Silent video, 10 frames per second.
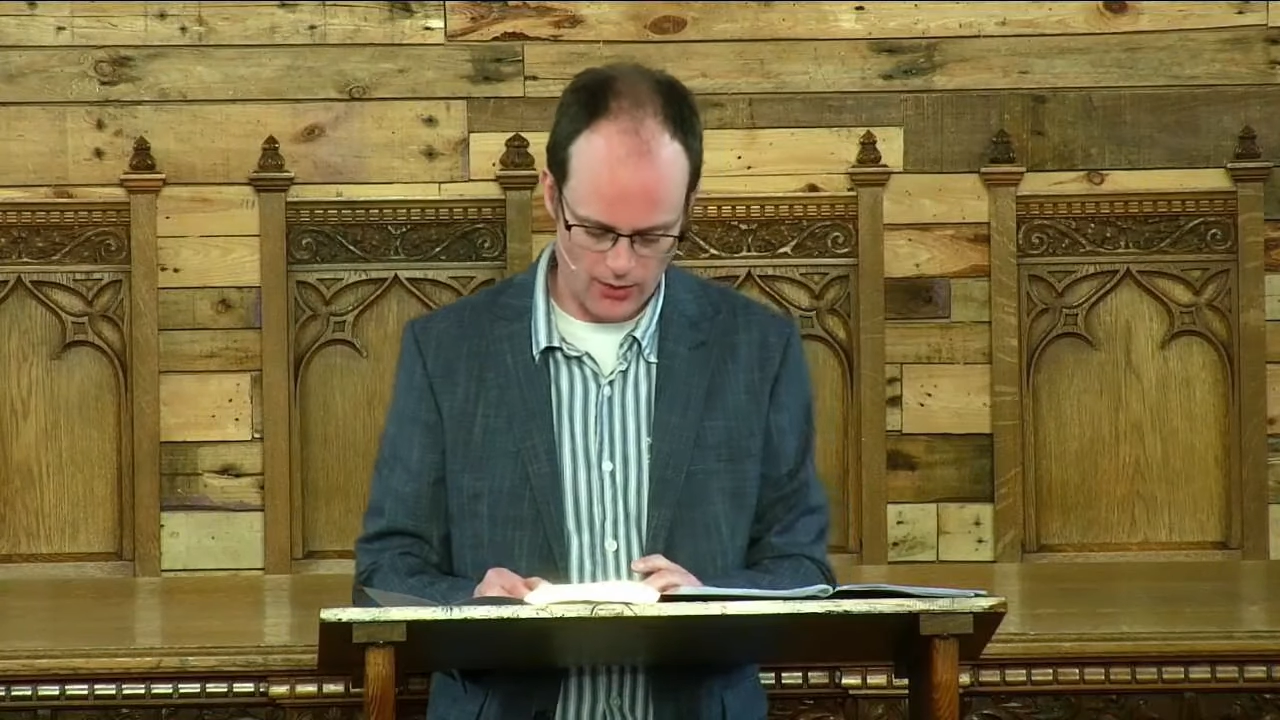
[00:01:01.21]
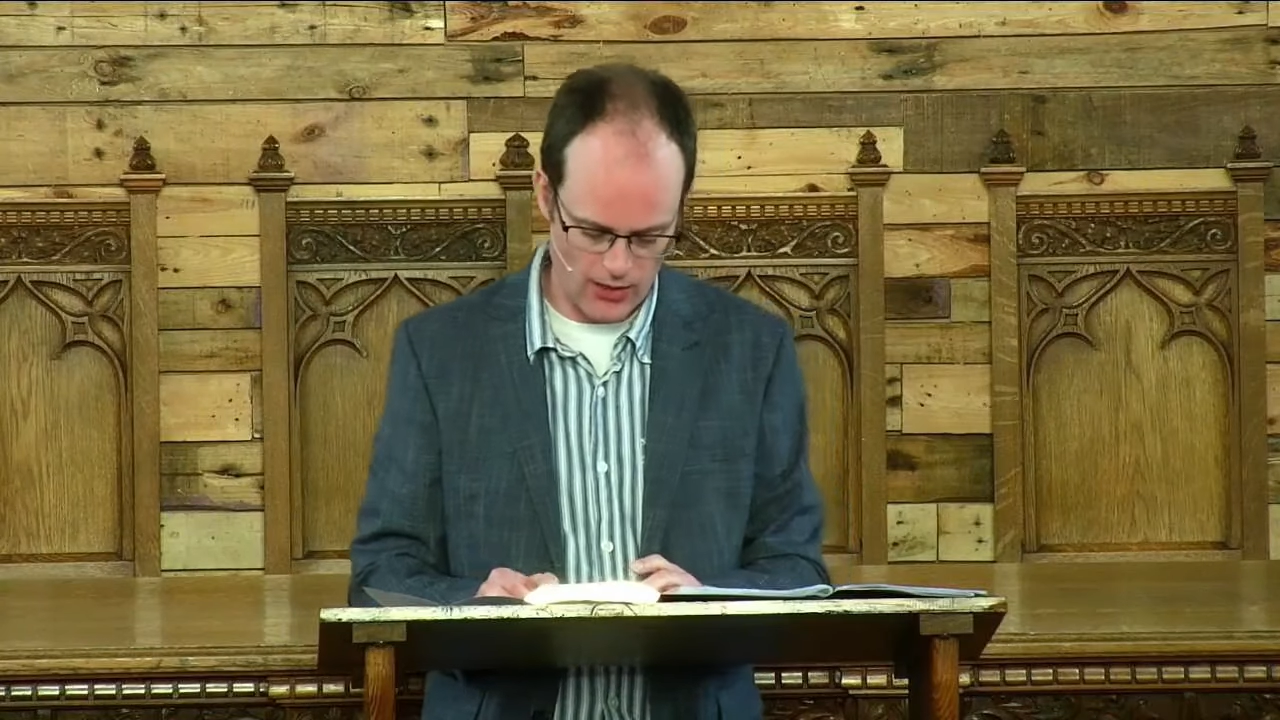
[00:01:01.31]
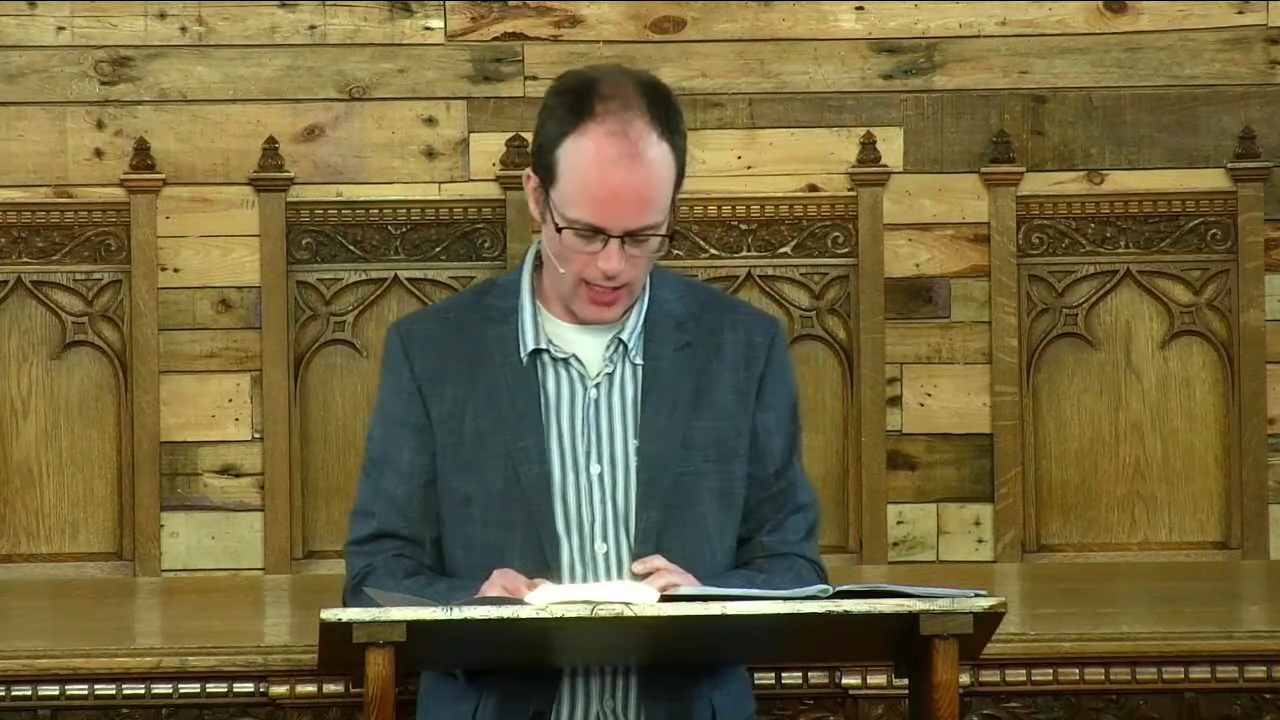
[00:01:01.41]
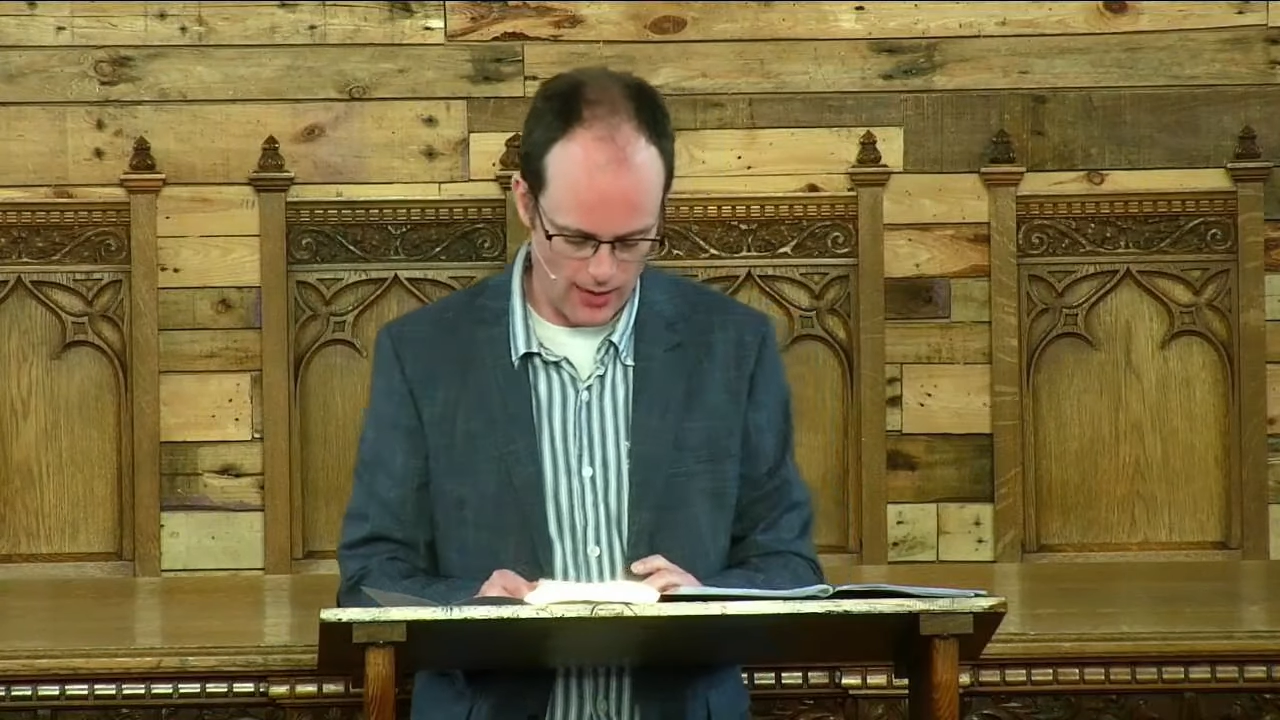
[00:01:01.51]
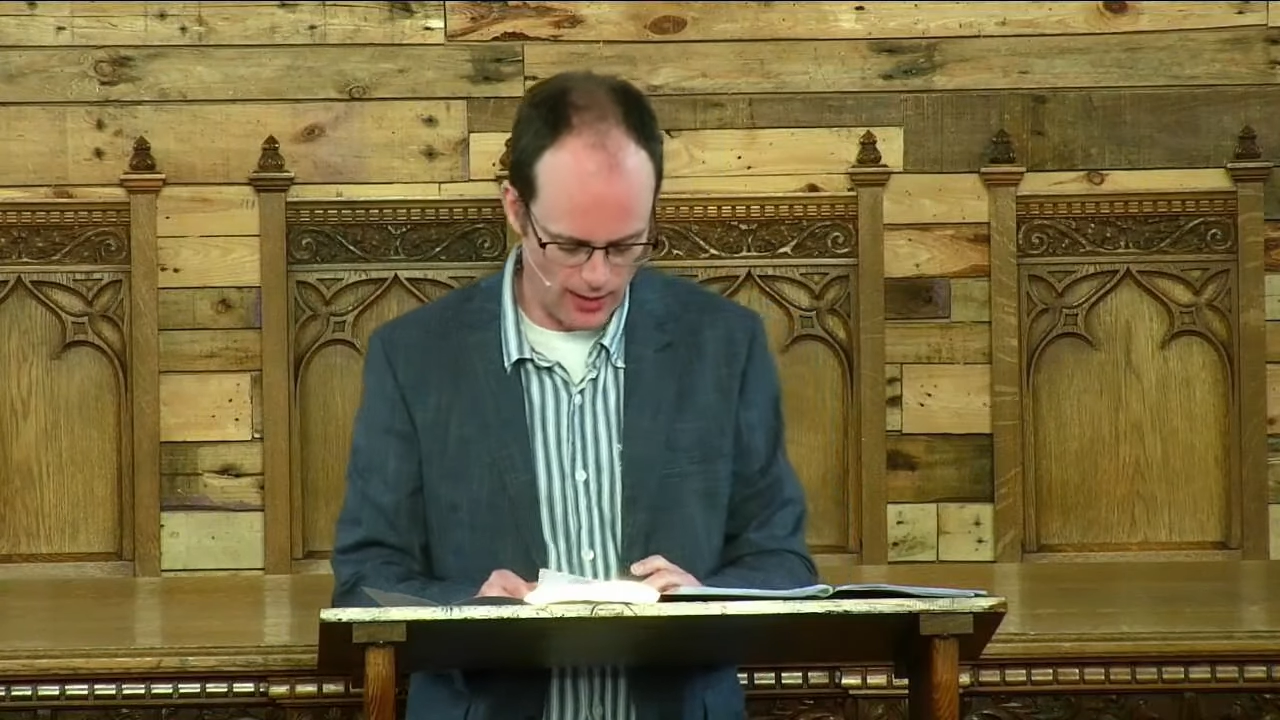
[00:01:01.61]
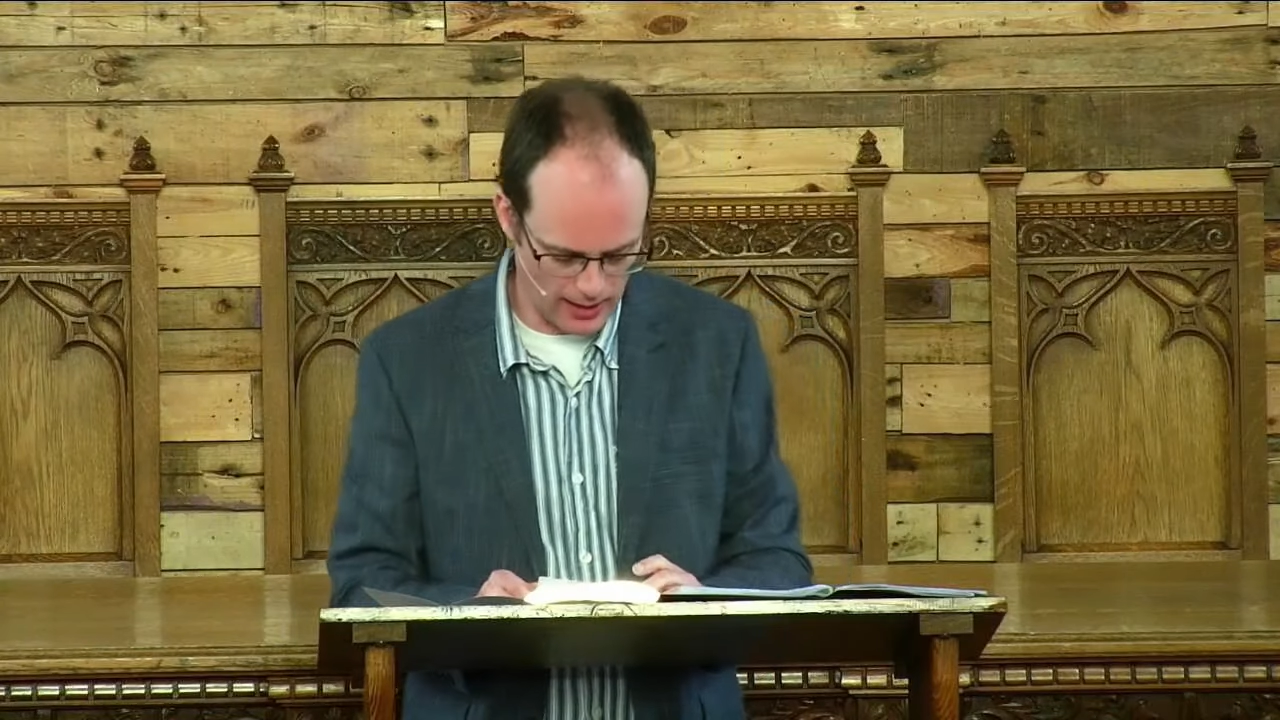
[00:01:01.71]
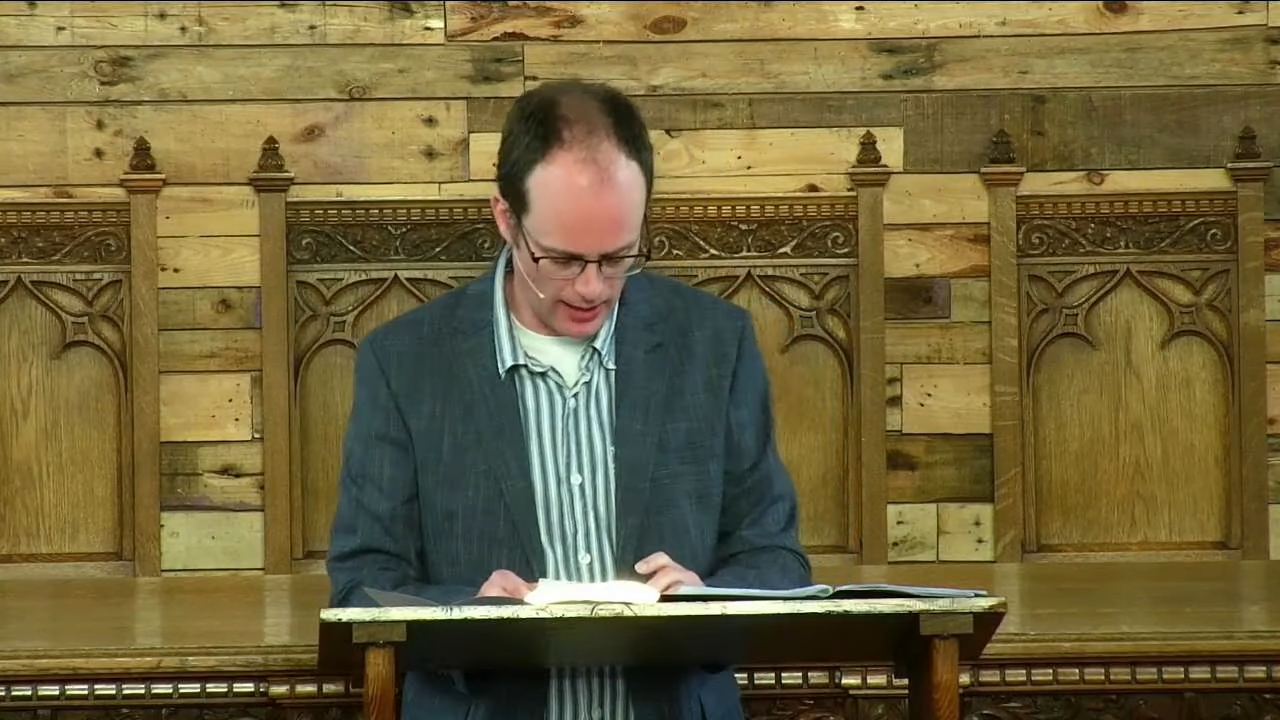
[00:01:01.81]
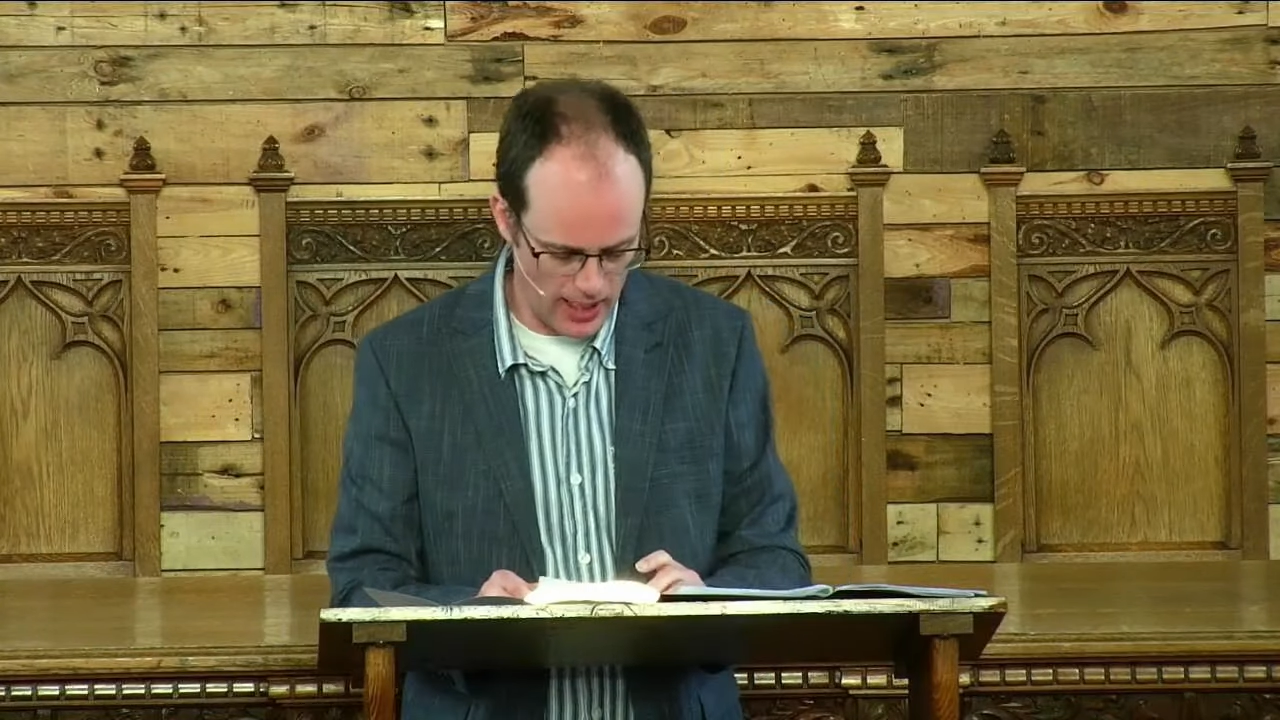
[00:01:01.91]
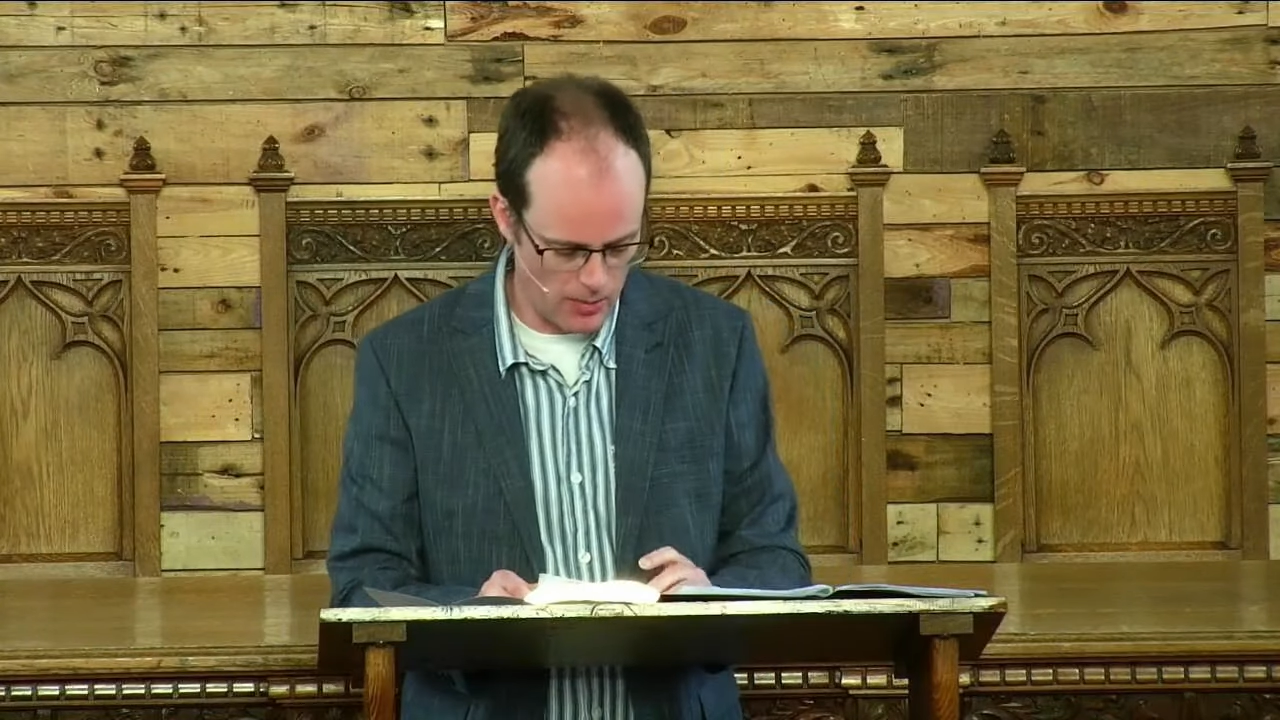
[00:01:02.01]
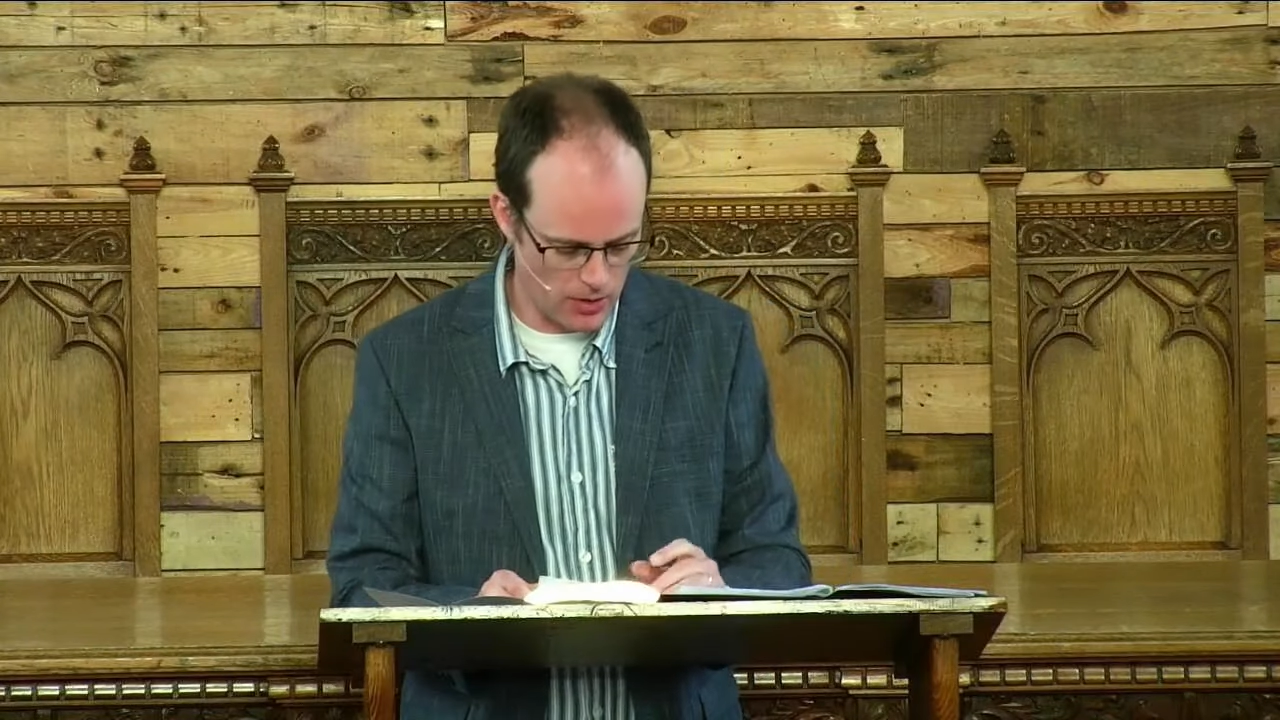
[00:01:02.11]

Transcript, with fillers: day they came